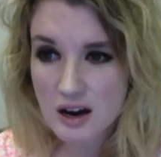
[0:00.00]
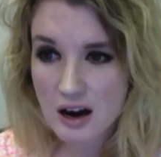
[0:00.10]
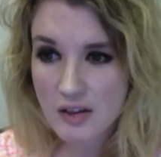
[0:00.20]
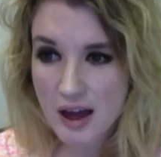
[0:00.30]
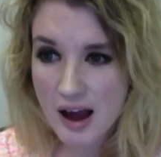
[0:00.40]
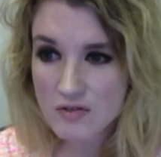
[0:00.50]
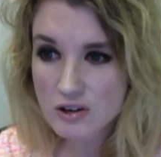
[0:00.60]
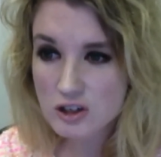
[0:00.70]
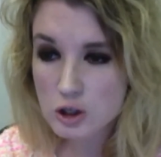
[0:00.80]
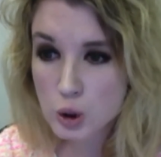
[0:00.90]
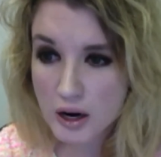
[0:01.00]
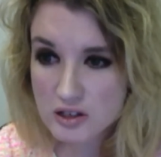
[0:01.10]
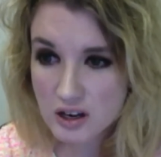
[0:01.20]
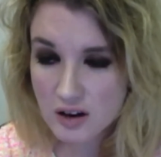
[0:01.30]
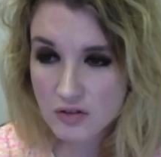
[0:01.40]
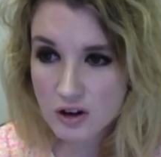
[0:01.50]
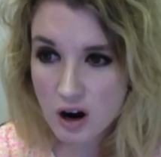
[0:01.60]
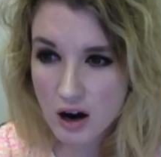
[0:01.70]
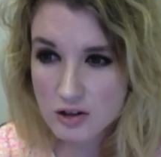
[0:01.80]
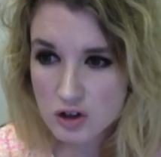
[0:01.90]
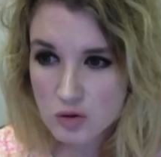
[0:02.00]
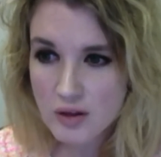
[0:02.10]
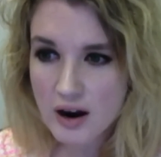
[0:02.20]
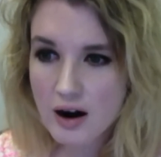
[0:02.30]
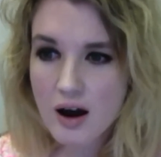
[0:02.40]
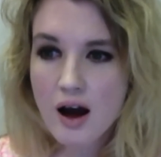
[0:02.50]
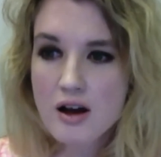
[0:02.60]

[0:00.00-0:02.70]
Uh, they have the distressing of the costume there.